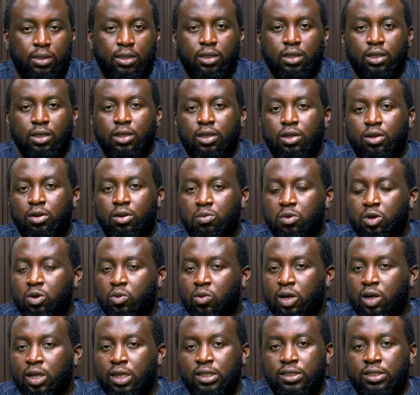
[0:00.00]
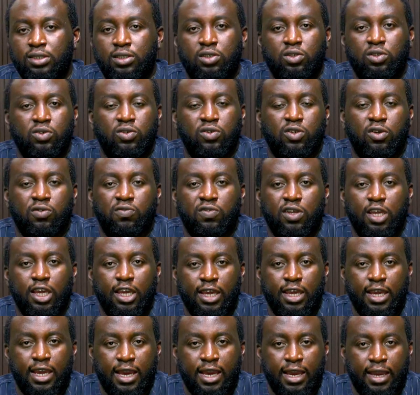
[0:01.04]
Number one is the use of
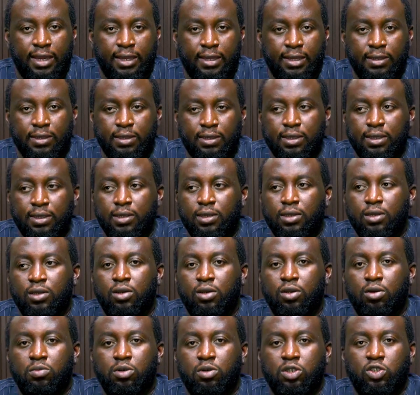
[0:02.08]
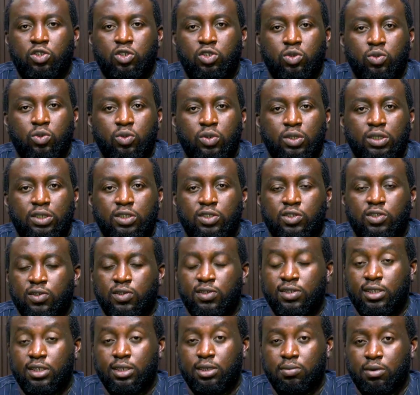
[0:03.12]
AI. Number two is
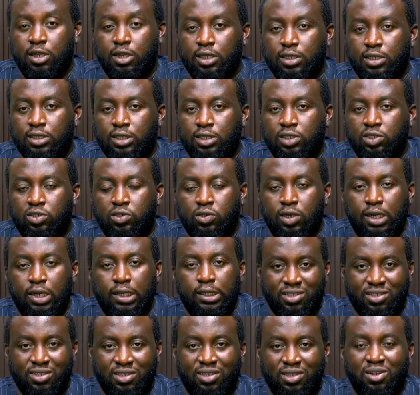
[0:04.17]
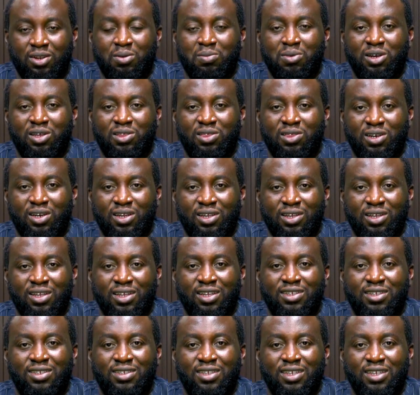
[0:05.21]
sustainability trends. Number three is
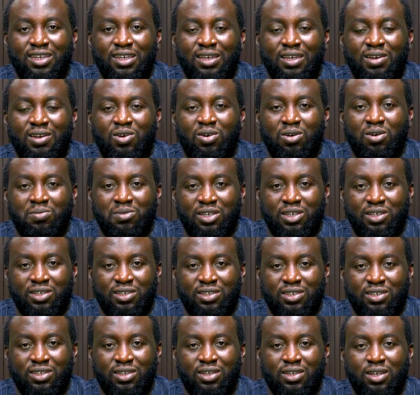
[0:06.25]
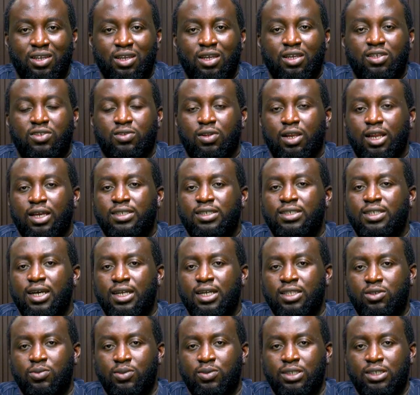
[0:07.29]
e-commerce. So let's start
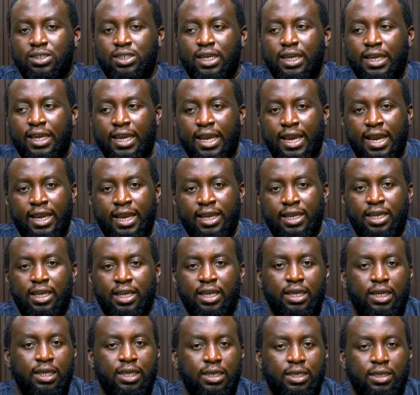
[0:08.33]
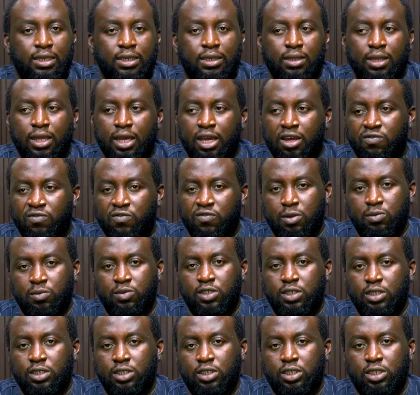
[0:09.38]
with AI in
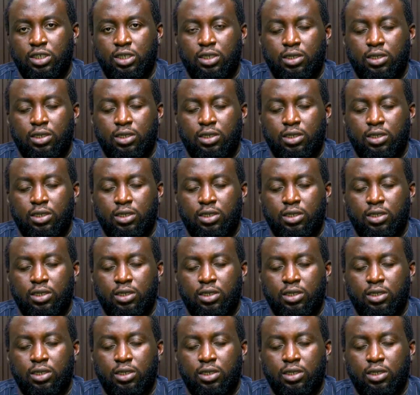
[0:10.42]
FMCG.